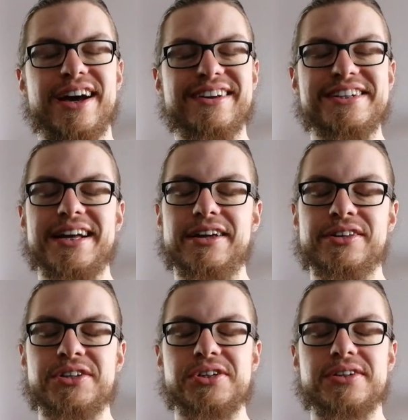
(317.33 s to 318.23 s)
a
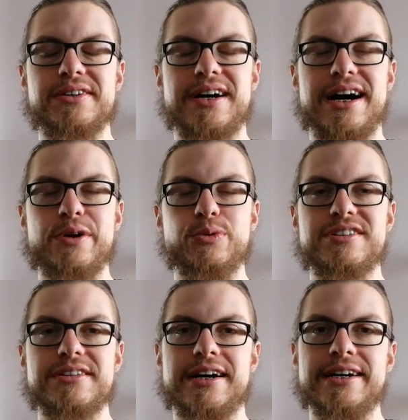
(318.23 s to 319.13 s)
challenge, I will
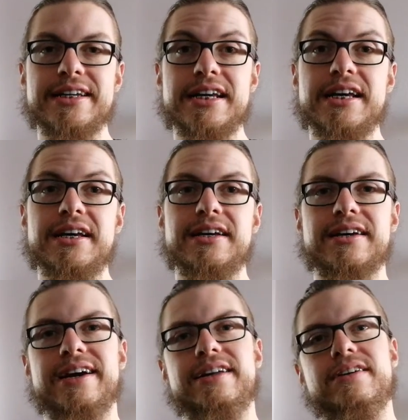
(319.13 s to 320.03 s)
start
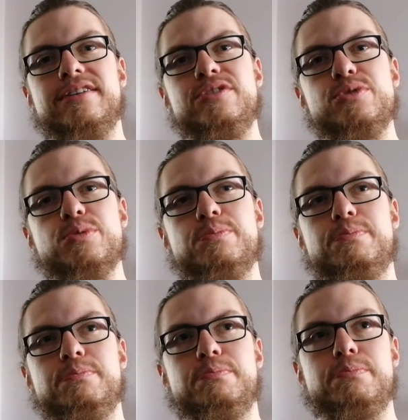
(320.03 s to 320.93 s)
again a new
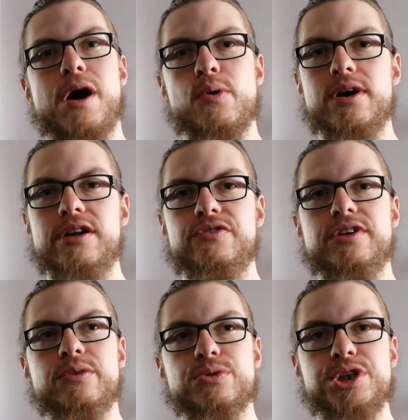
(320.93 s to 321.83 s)

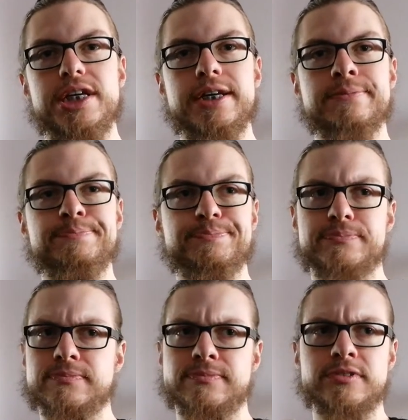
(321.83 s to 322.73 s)
powerlifting routine,
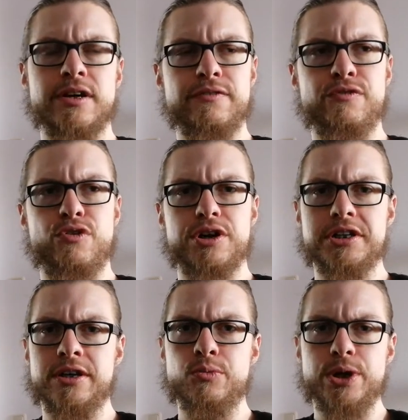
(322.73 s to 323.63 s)

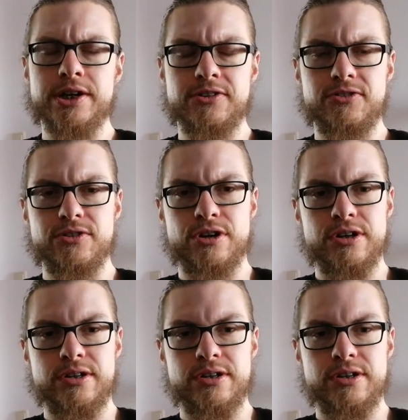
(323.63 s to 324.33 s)
14 weeks